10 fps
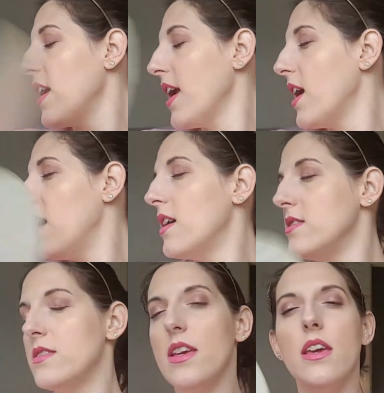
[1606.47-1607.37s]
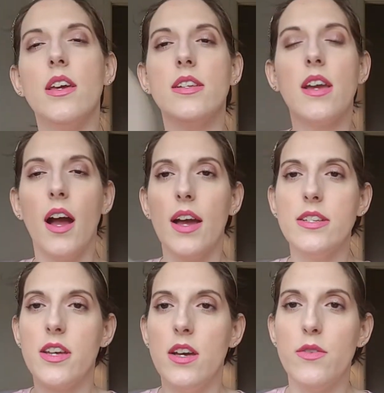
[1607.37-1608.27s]
and it
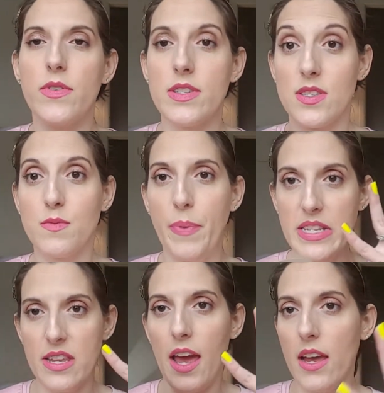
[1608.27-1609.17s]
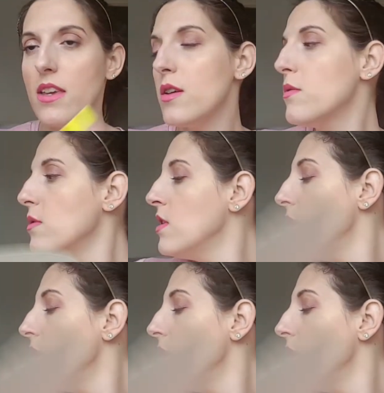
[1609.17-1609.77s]
kind of spits at you,